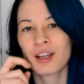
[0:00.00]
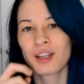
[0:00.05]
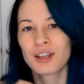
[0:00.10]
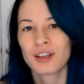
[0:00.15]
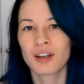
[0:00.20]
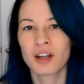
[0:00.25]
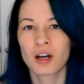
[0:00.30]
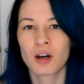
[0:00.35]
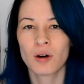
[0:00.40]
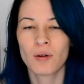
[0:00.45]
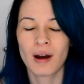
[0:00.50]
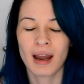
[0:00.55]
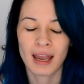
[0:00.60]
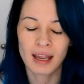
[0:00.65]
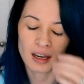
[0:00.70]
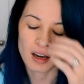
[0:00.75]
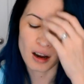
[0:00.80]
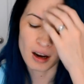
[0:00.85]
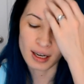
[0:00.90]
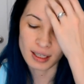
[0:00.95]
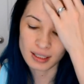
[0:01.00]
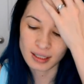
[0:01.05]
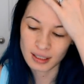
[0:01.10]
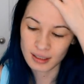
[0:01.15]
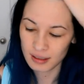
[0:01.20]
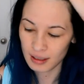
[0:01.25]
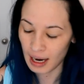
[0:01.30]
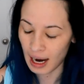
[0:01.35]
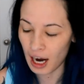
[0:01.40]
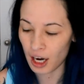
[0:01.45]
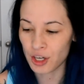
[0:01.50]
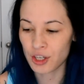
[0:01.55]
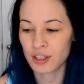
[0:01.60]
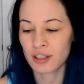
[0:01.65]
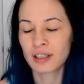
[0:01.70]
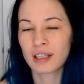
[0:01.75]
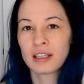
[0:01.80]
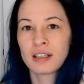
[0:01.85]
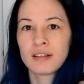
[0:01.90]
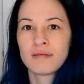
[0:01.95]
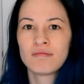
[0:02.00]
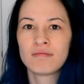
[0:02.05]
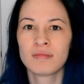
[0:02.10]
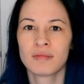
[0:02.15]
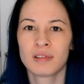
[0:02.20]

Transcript: you know, and not actually